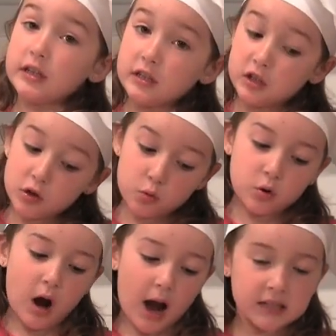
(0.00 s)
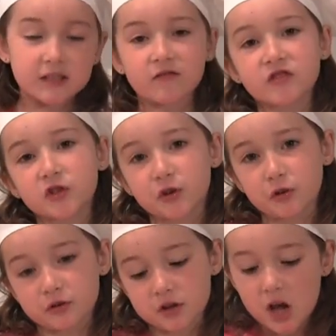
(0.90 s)
need two kinds of
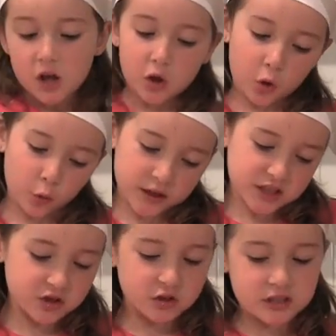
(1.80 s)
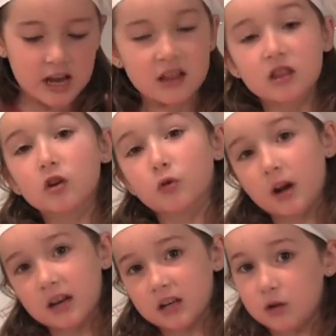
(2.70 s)
sugars, the crystals and the
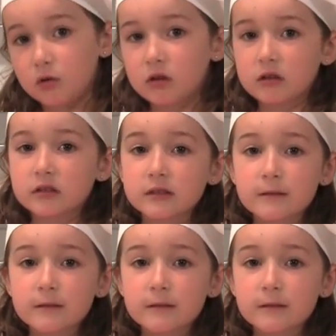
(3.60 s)
granules.